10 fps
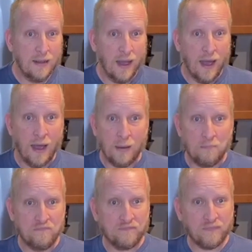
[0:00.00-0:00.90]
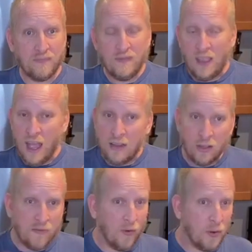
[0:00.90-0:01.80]
I
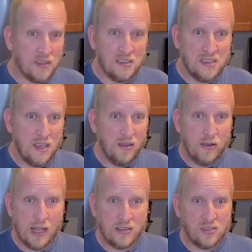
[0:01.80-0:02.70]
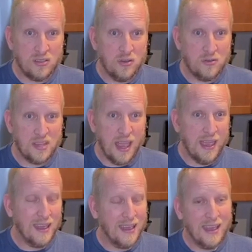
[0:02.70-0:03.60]
look forward to seeing you next Tuesday.